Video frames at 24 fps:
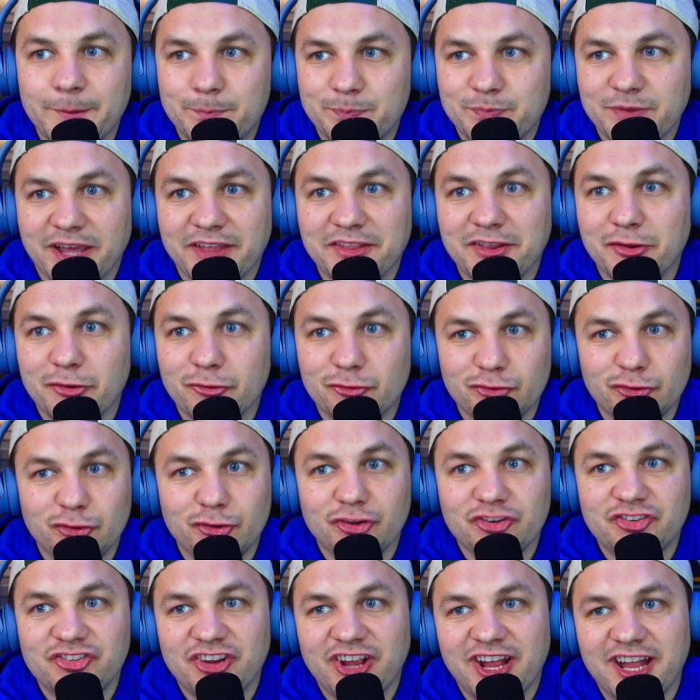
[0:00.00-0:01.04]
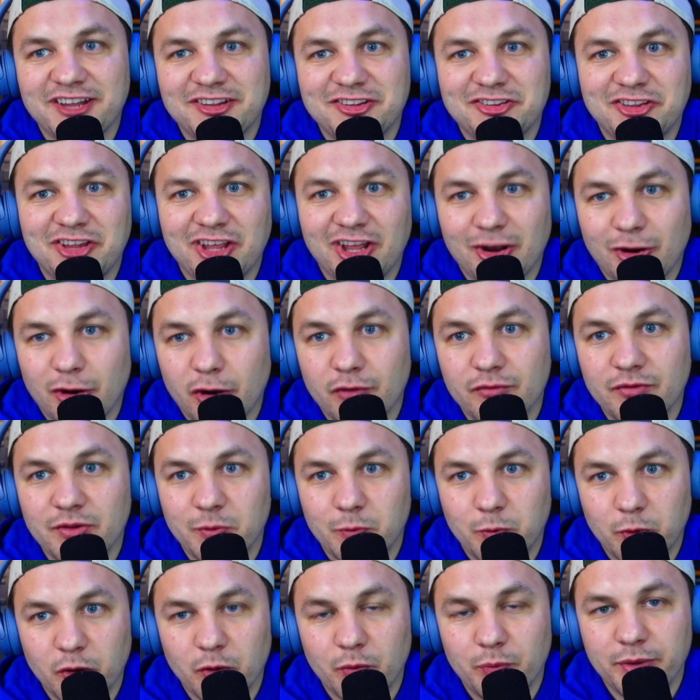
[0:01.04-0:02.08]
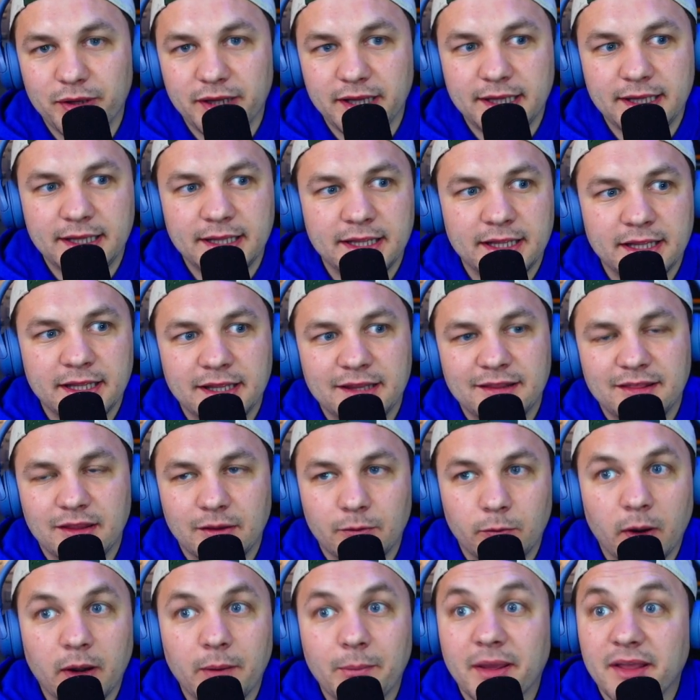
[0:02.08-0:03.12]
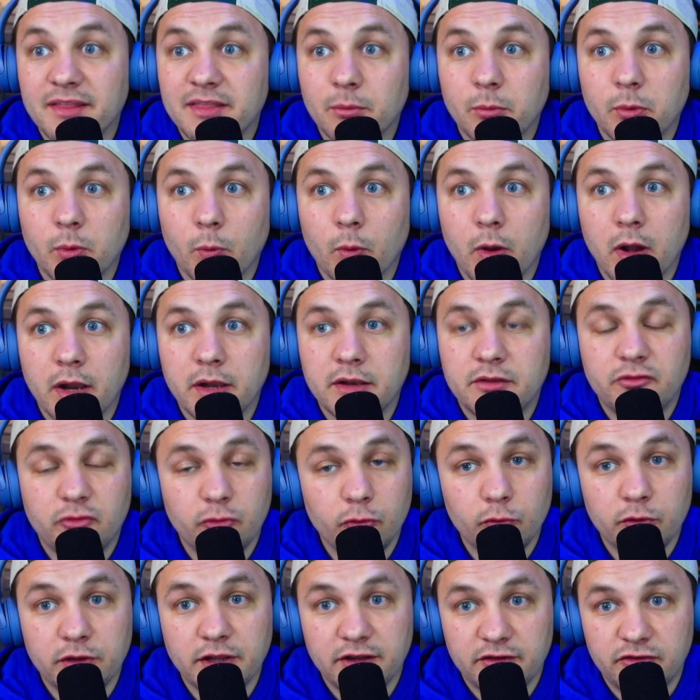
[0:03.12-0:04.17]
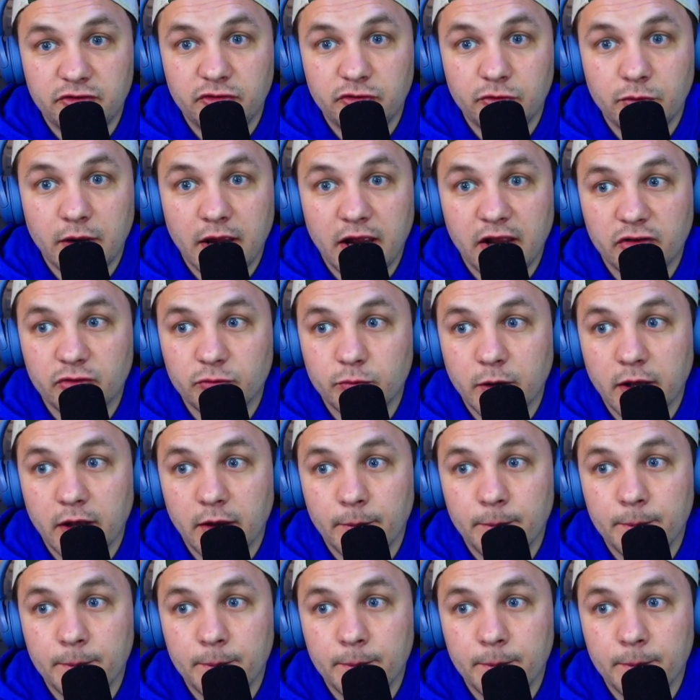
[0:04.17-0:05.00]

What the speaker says: I think there's a good chance that Harvey will be the running back that we want to get to as well.